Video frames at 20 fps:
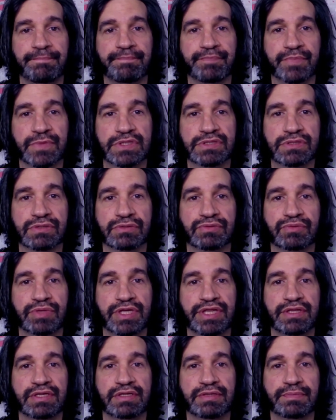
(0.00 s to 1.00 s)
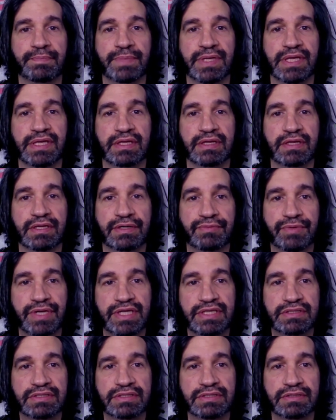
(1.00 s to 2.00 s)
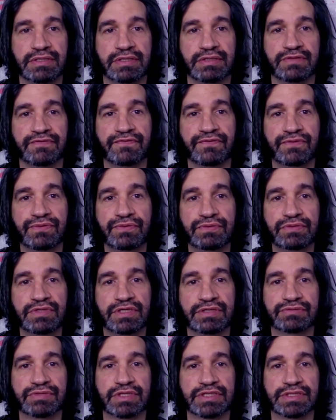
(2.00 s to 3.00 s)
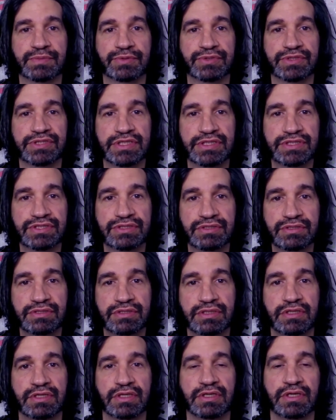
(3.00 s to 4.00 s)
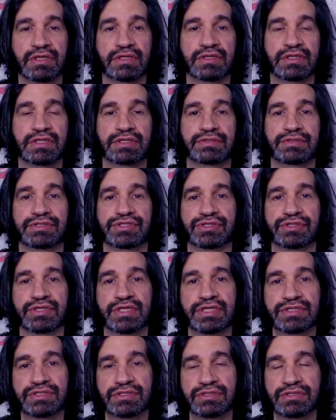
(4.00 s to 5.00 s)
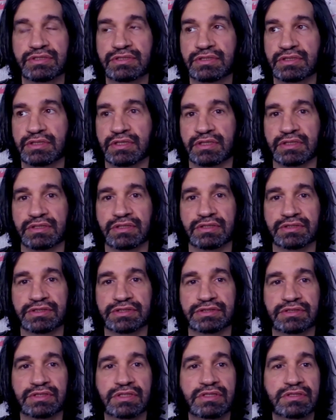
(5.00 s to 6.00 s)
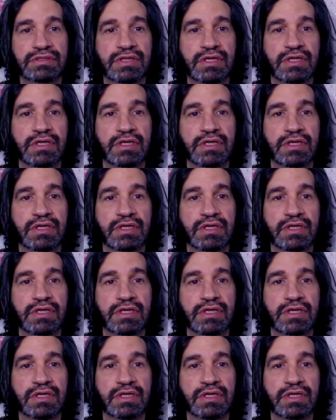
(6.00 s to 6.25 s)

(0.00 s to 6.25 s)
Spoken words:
So when they're paying their rent, their food, their transportation, their education, and on,